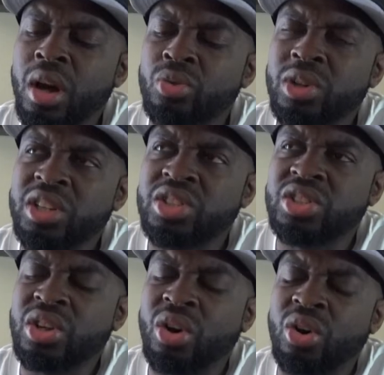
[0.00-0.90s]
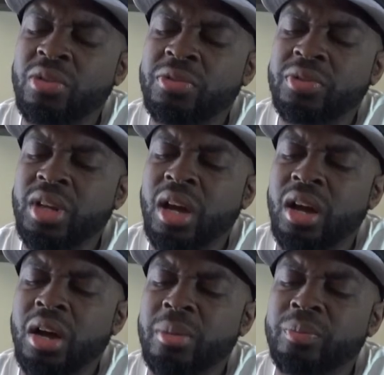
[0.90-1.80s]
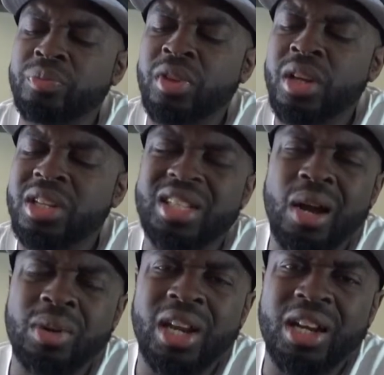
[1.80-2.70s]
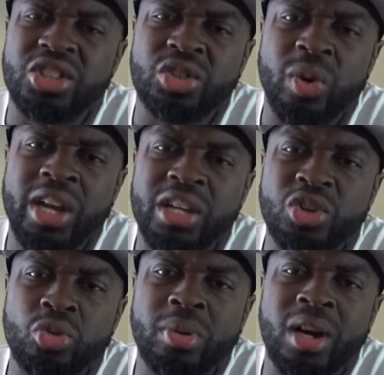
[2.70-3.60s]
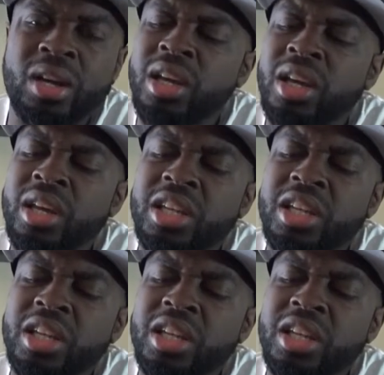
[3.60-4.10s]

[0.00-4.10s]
really soft, it's not really like a suede nubuck,